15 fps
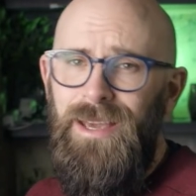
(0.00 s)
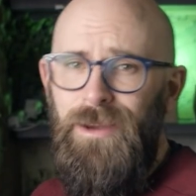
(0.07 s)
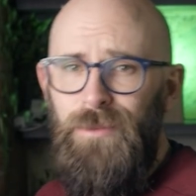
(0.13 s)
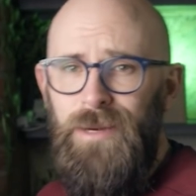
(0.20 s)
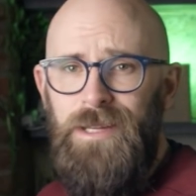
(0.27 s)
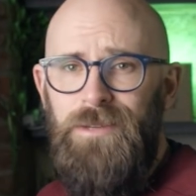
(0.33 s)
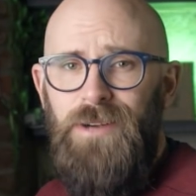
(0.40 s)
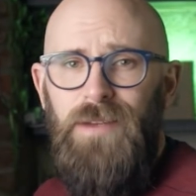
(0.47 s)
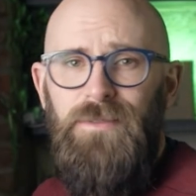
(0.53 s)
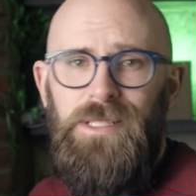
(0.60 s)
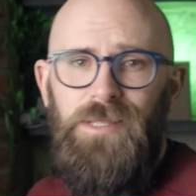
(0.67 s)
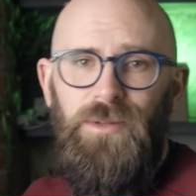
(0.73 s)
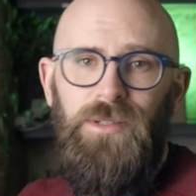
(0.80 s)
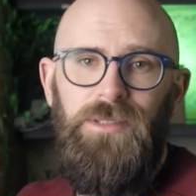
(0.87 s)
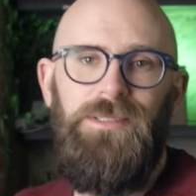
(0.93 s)
When he drove his
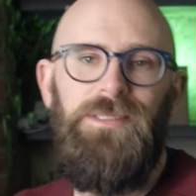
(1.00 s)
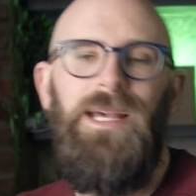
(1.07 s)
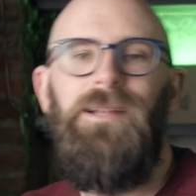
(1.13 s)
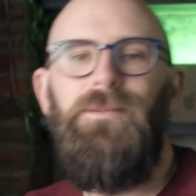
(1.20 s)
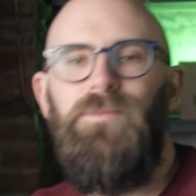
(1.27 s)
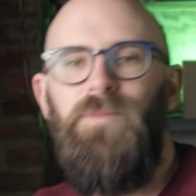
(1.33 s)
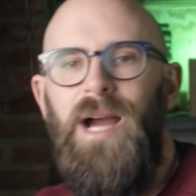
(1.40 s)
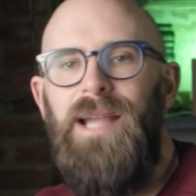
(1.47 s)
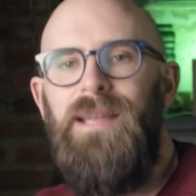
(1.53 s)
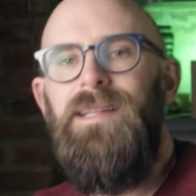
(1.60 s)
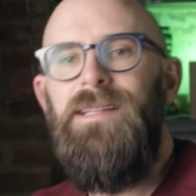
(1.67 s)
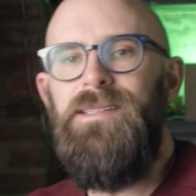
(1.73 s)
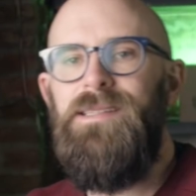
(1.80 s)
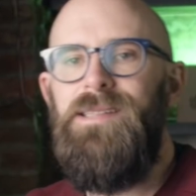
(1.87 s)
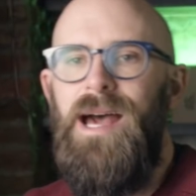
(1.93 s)
horse and wagon
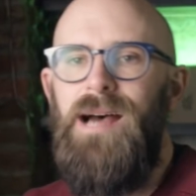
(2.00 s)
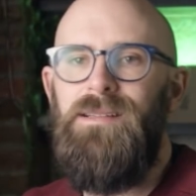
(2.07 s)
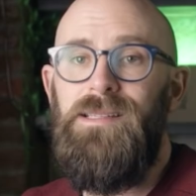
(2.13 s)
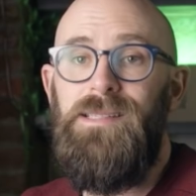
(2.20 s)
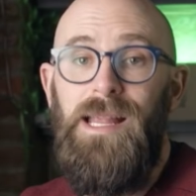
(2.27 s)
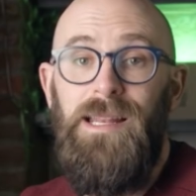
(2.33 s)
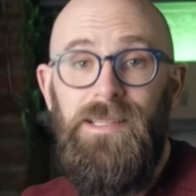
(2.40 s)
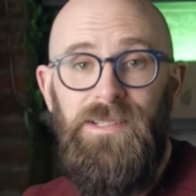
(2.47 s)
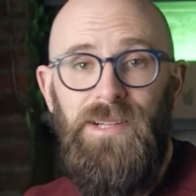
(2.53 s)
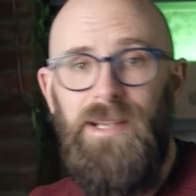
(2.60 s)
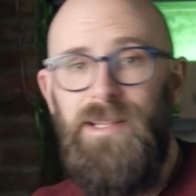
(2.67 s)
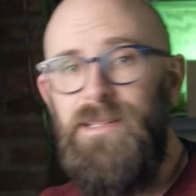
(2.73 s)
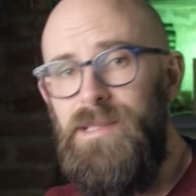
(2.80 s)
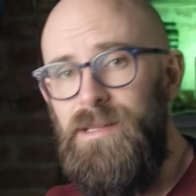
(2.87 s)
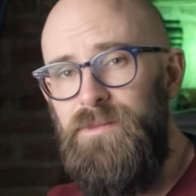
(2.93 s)
into town to sell his
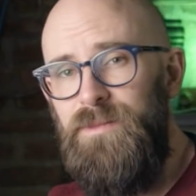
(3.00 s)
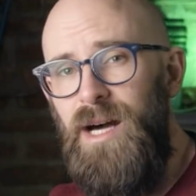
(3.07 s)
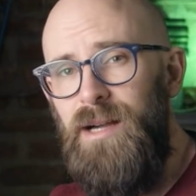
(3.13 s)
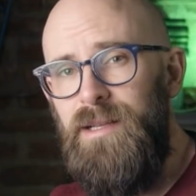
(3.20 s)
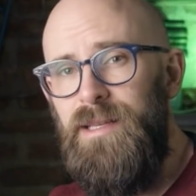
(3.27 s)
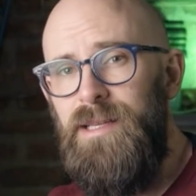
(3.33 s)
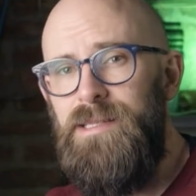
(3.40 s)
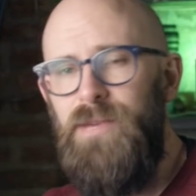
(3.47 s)
chickens at market,